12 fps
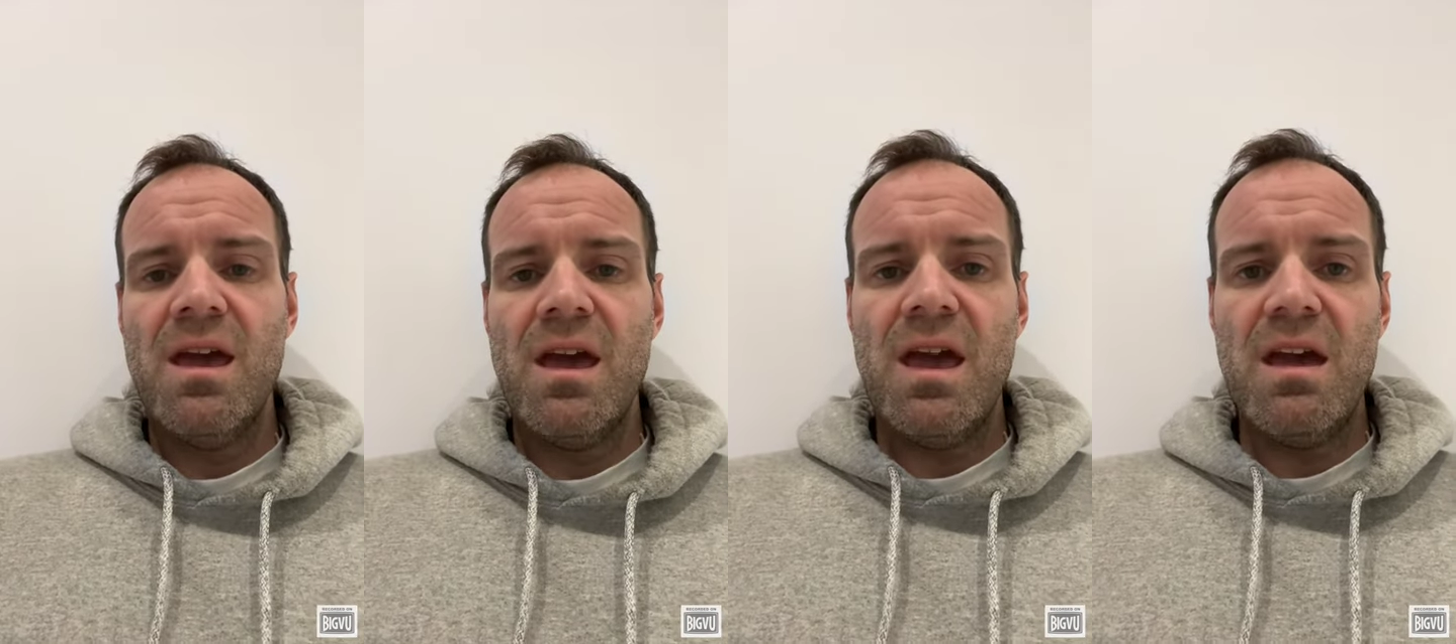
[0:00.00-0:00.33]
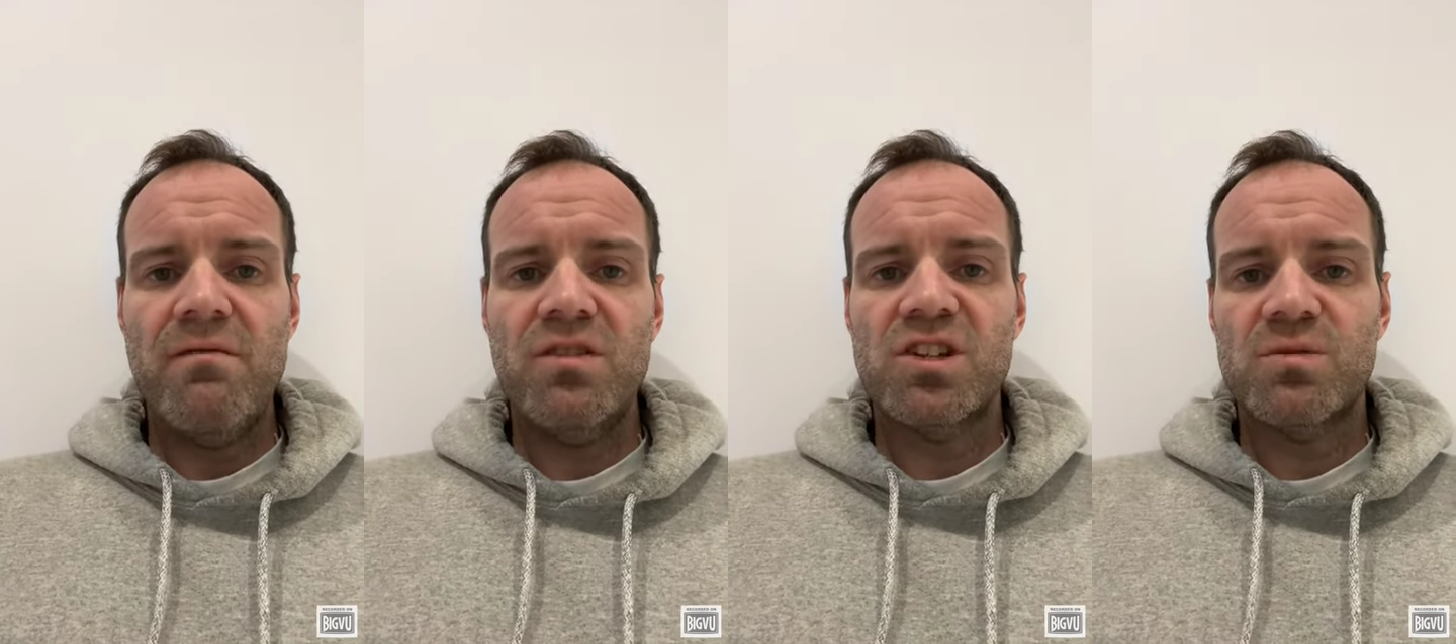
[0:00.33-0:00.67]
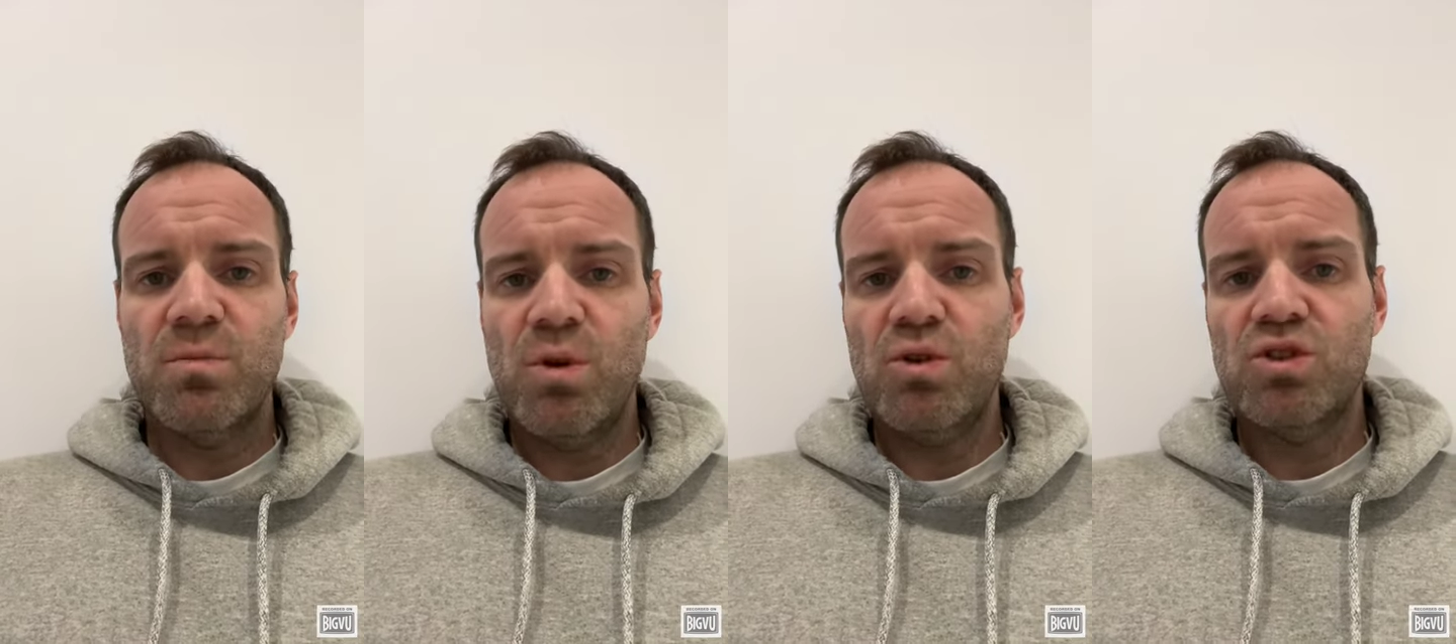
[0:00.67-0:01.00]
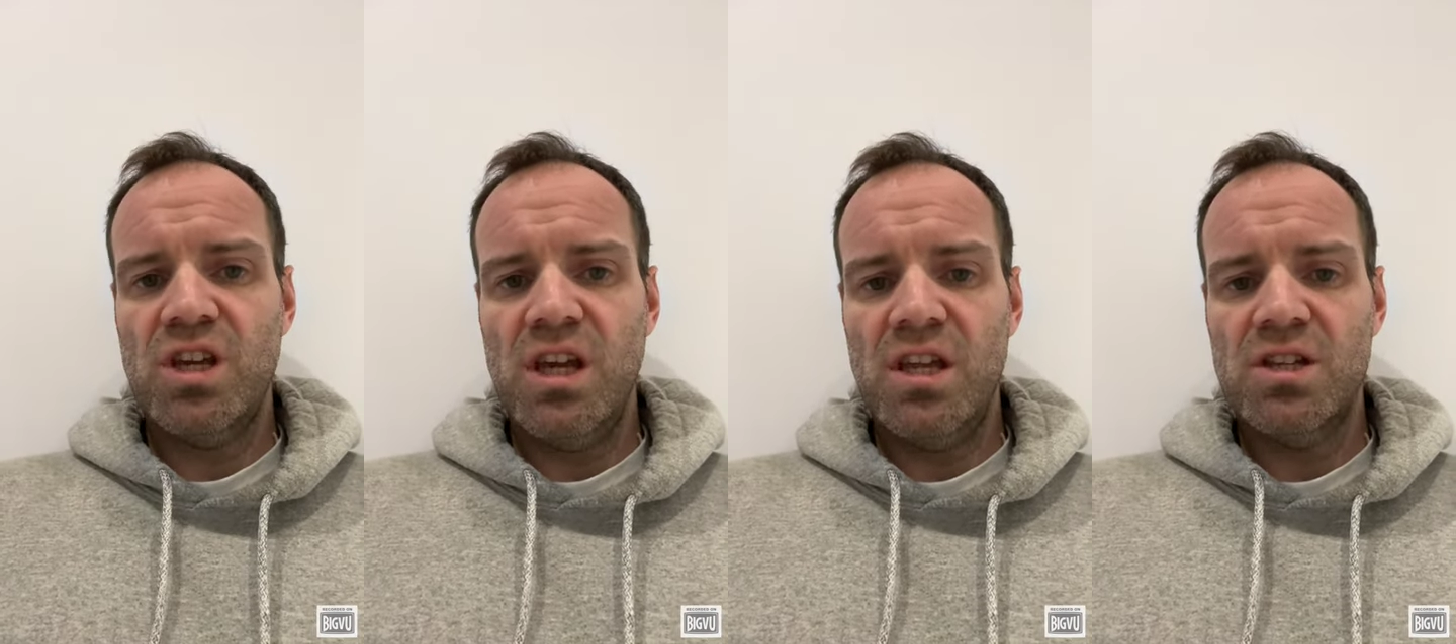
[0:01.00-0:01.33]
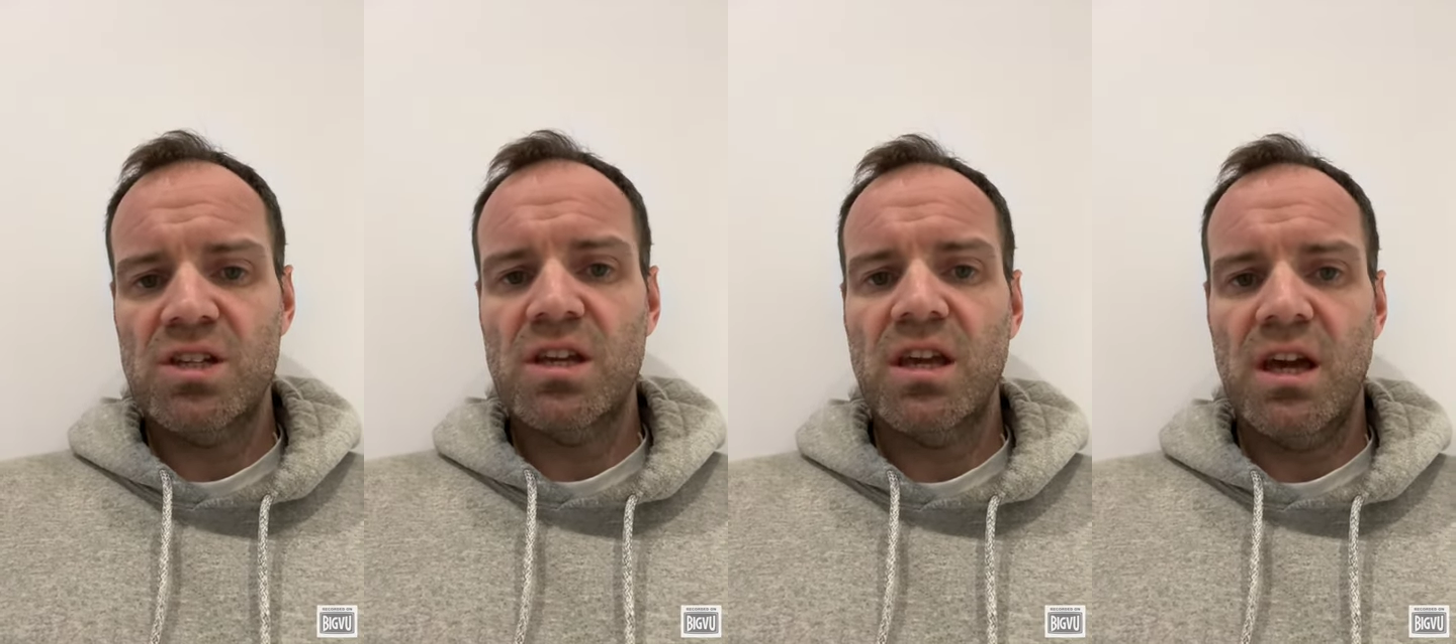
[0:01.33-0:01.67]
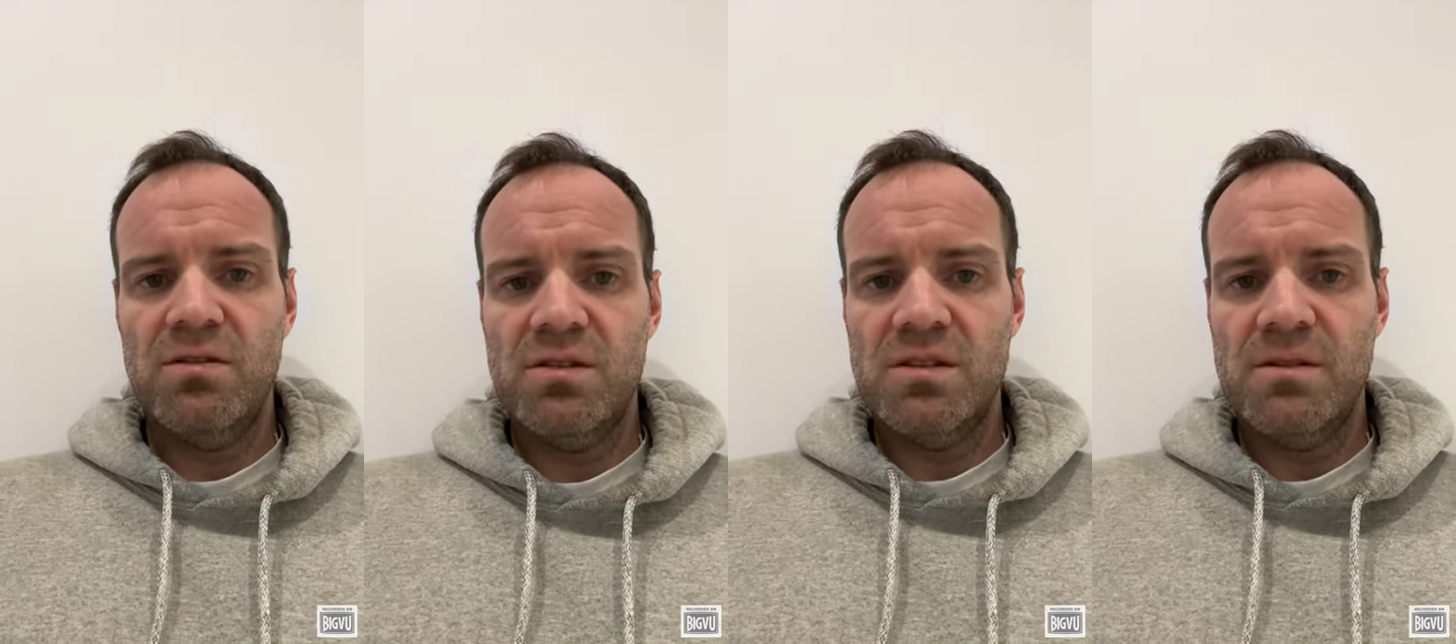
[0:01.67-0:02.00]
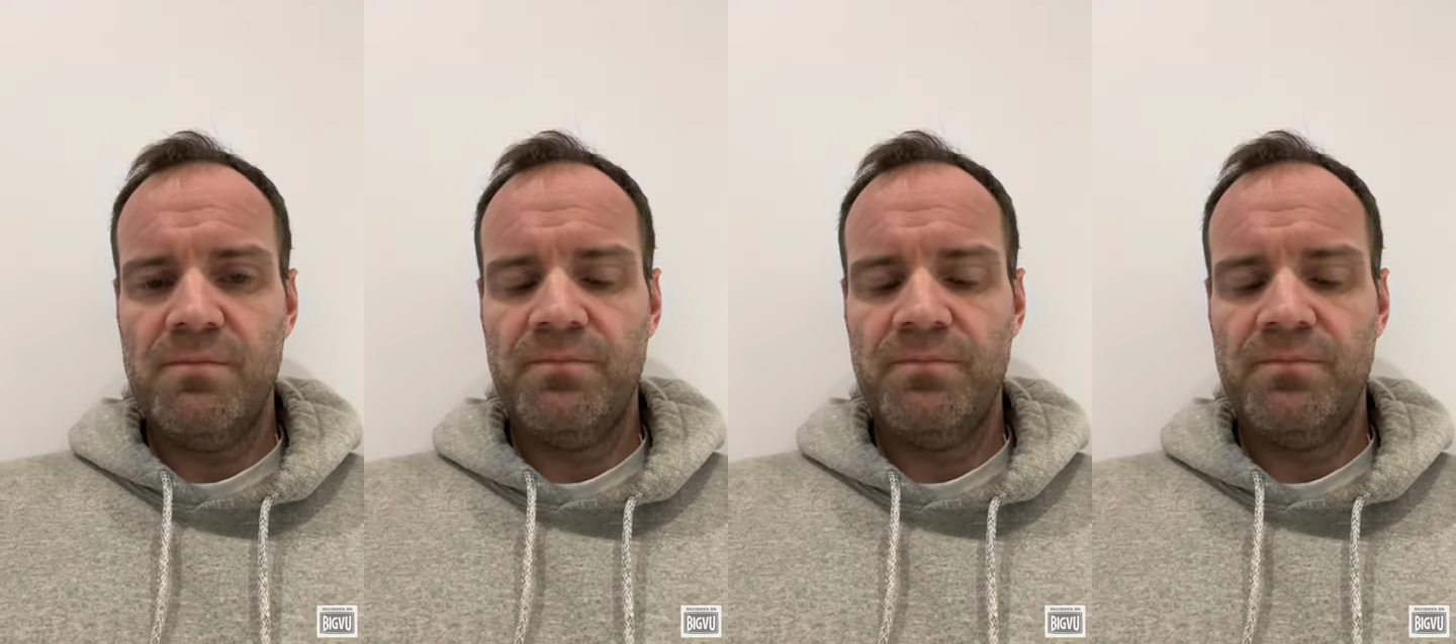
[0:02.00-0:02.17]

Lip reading: every small change counts.